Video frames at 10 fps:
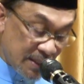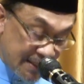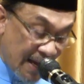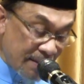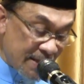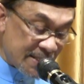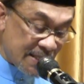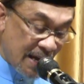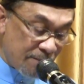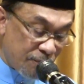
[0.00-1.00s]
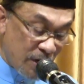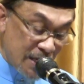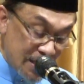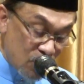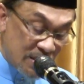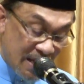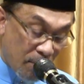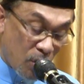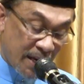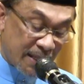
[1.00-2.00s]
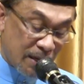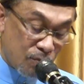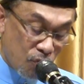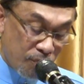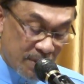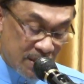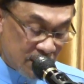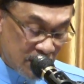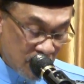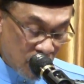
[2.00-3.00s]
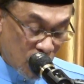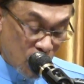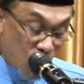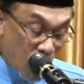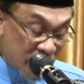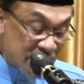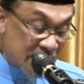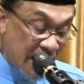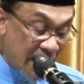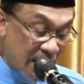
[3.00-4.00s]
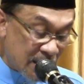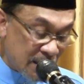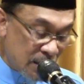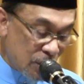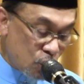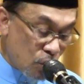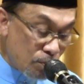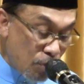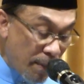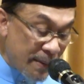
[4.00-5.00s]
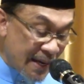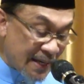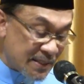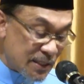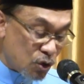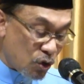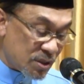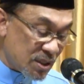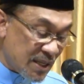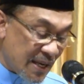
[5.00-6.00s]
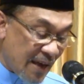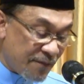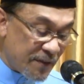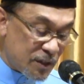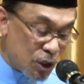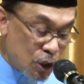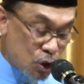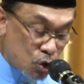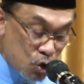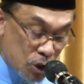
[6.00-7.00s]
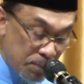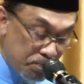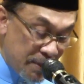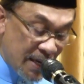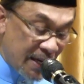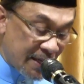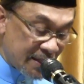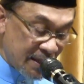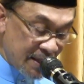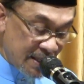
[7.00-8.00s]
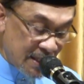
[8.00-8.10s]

The time has come for a new democratic movement on a global scale to mobilize resources and efforts to spearhead